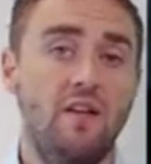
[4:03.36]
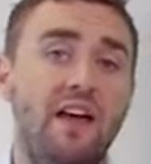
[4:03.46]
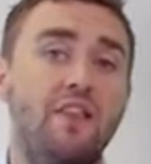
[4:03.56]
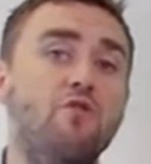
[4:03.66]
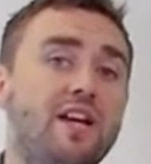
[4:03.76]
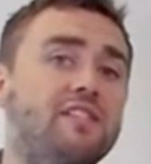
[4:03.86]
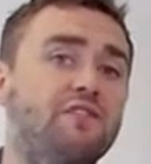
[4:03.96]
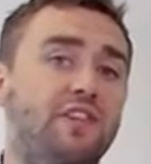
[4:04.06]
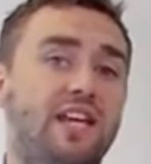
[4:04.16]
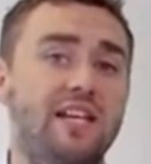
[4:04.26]
Now, the reason
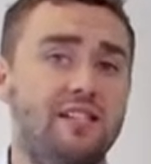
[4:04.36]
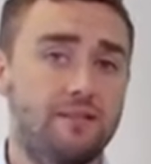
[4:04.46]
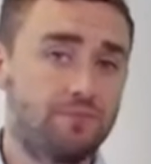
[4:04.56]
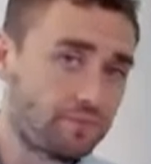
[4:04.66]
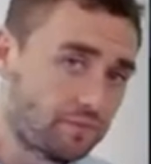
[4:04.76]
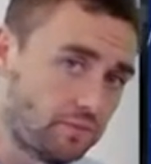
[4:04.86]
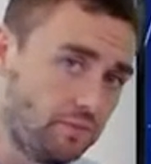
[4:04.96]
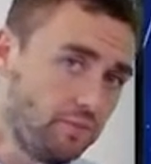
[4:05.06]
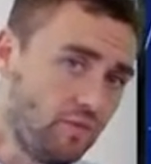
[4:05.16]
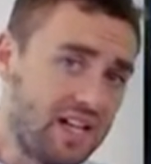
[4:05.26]
for this
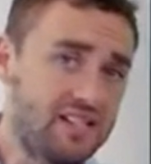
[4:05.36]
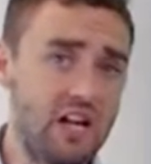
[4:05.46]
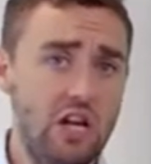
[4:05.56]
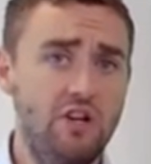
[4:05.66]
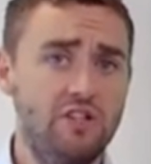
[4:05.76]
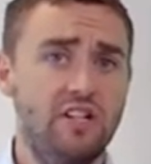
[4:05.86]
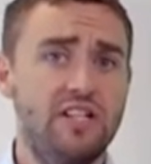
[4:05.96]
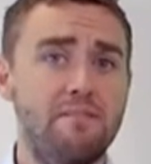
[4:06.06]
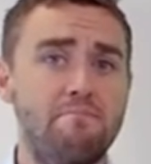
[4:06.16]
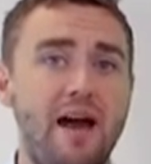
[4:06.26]
is that London
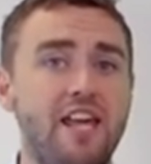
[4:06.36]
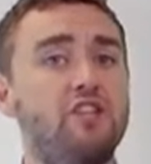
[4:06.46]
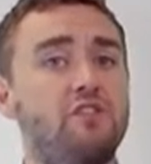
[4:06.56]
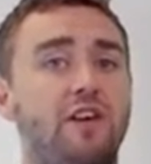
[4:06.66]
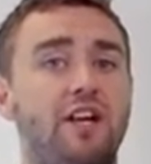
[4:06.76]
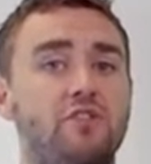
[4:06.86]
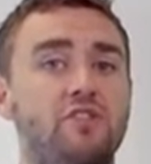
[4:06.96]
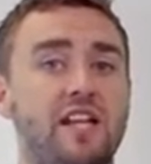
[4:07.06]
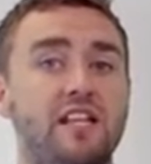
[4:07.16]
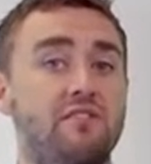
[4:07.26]
is a major financial
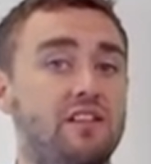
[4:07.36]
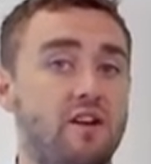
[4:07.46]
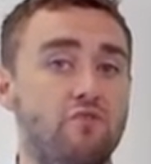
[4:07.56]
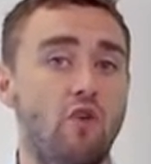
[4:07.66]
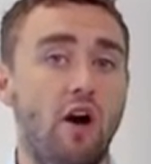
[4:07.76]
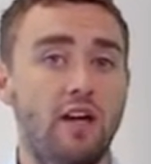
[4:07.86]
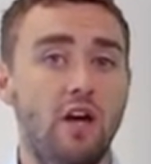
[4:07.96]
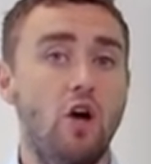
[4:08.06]
centre in its own right,